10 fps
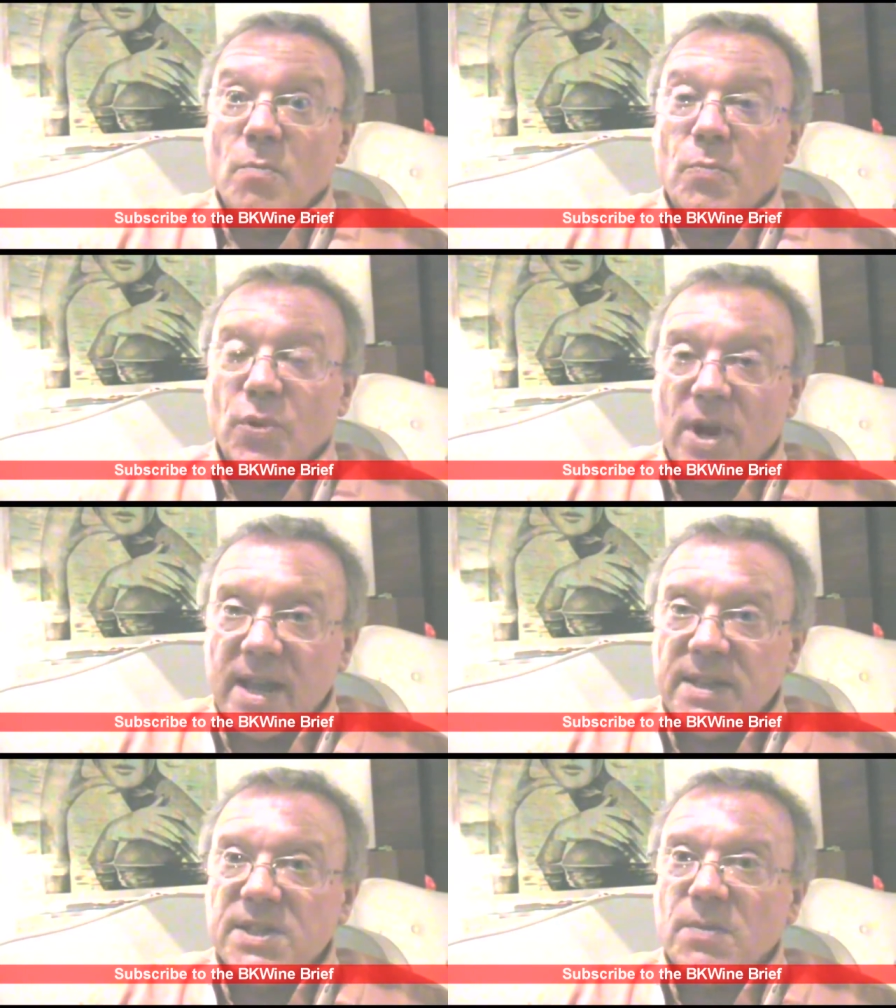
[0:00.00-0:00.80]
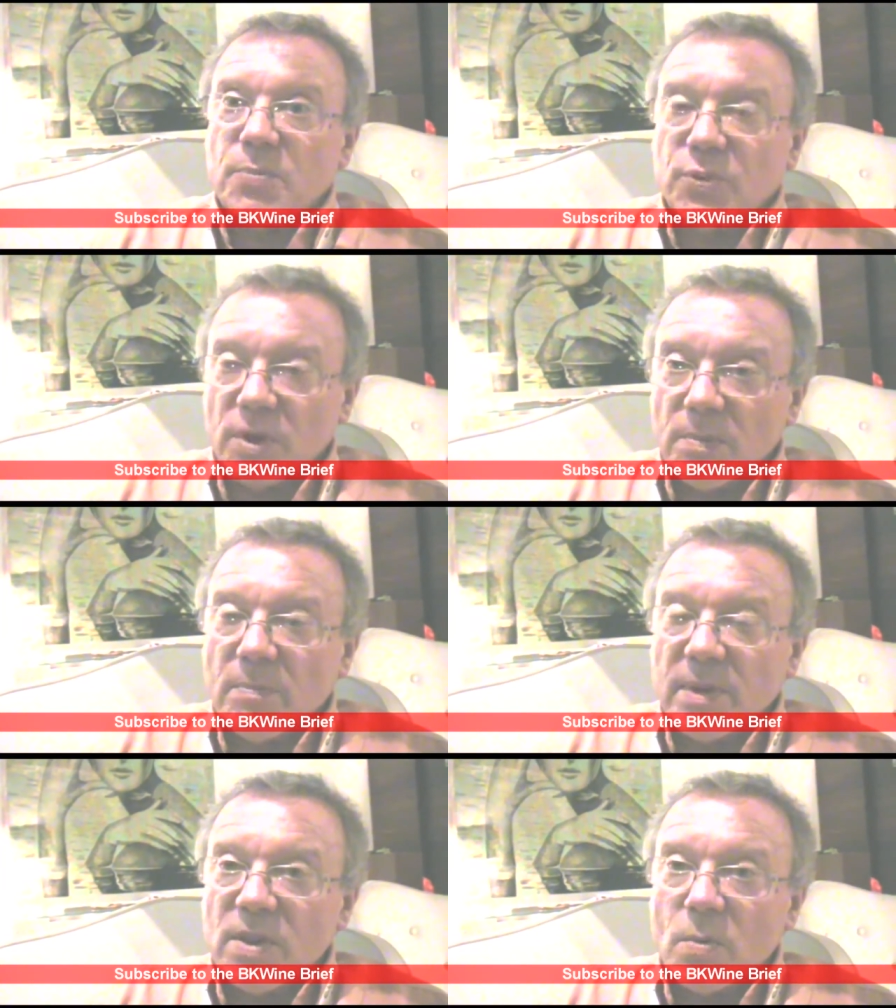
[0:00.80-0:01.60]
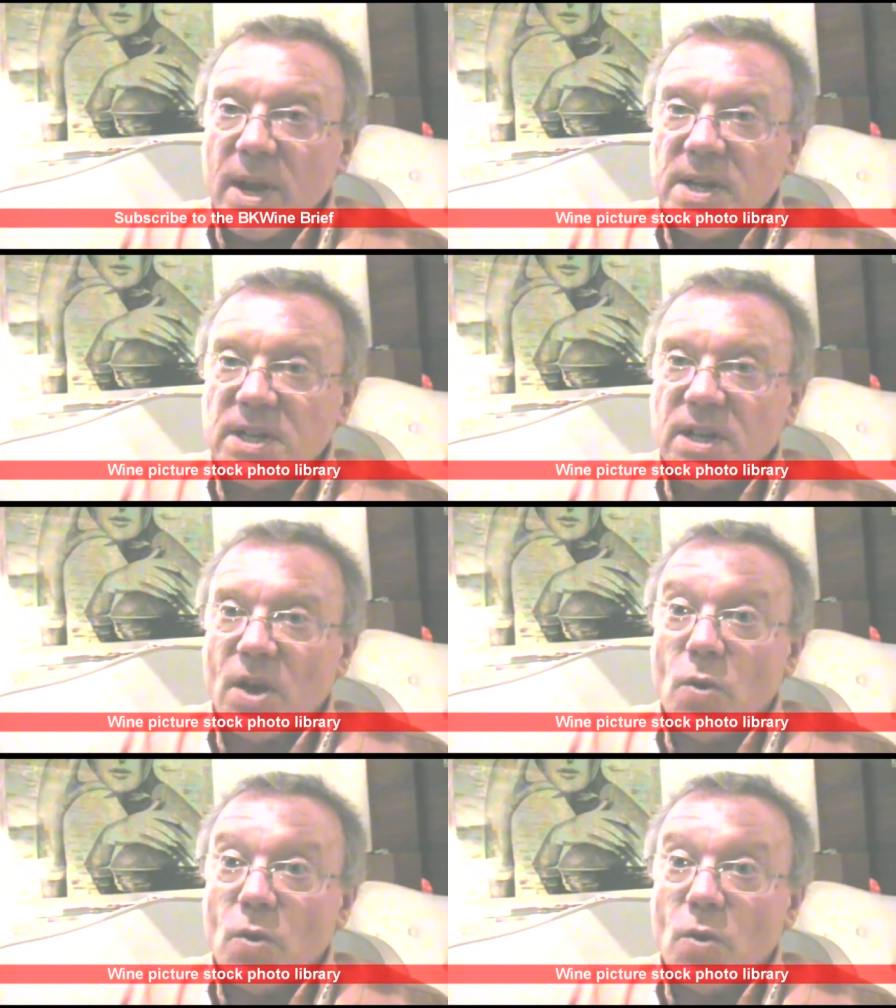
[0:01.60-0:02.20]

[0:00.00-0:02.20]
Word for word: brands are probably the way to go